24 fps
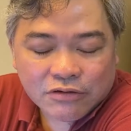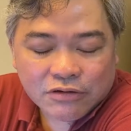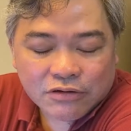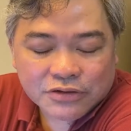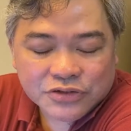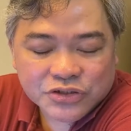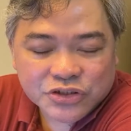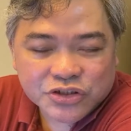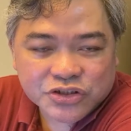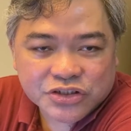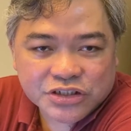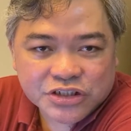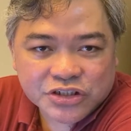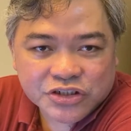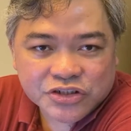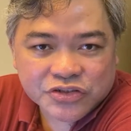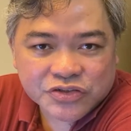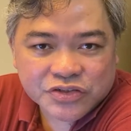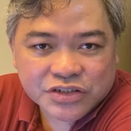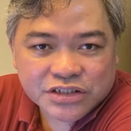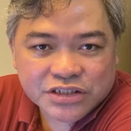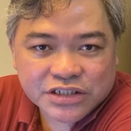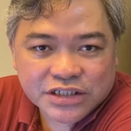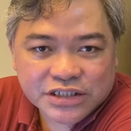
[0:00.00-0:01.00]
distinction
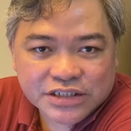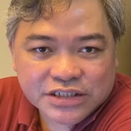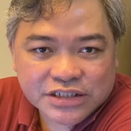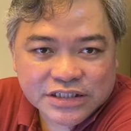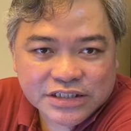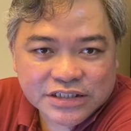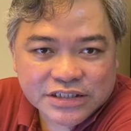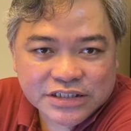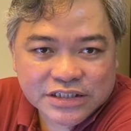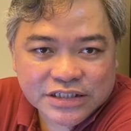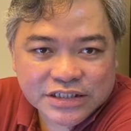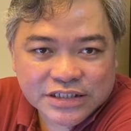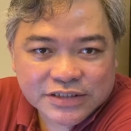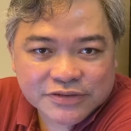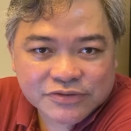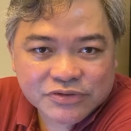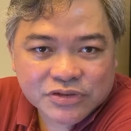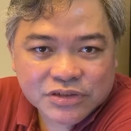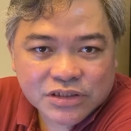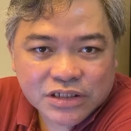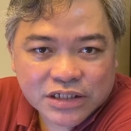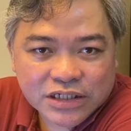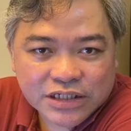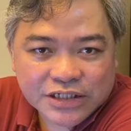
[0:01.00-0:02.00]
that I did in
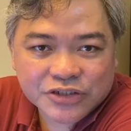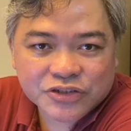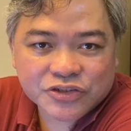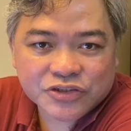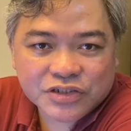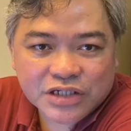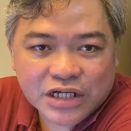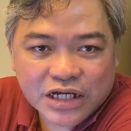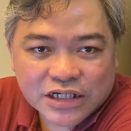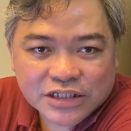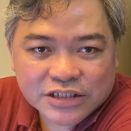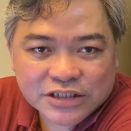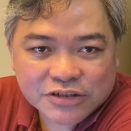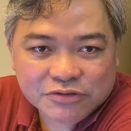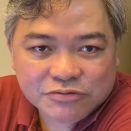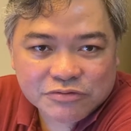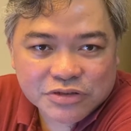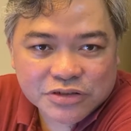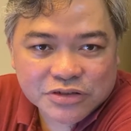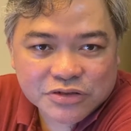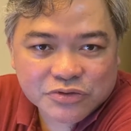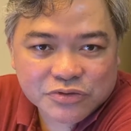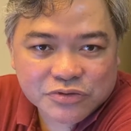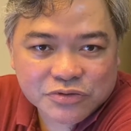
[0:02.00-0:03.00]
interacting
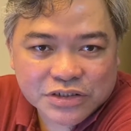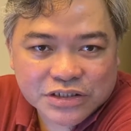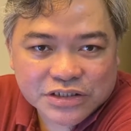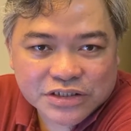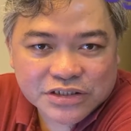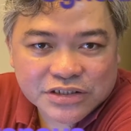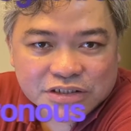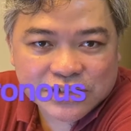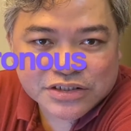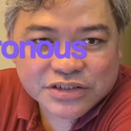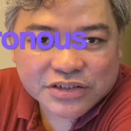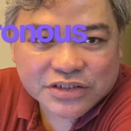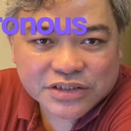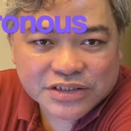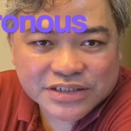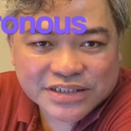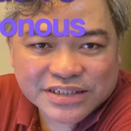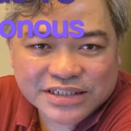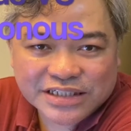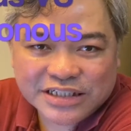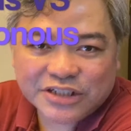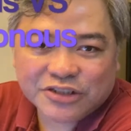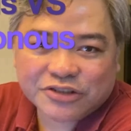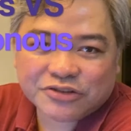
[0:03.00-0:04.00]
with students. There's a
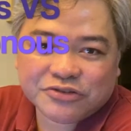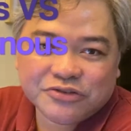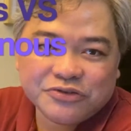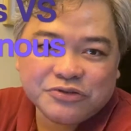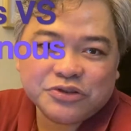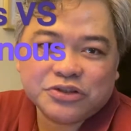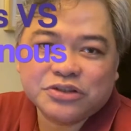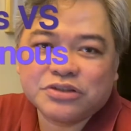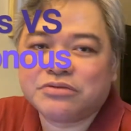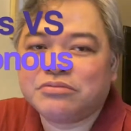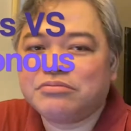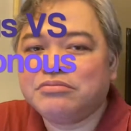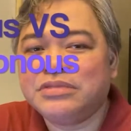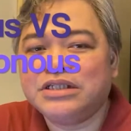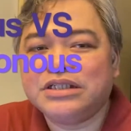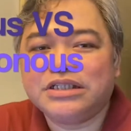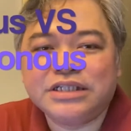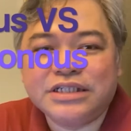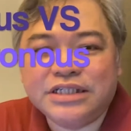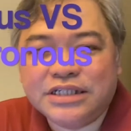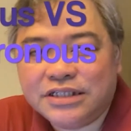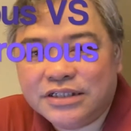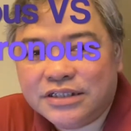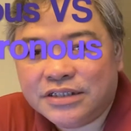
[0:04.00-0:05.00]
synchronous
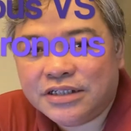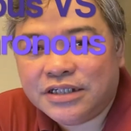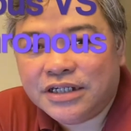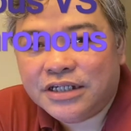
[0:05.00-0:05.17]
meeting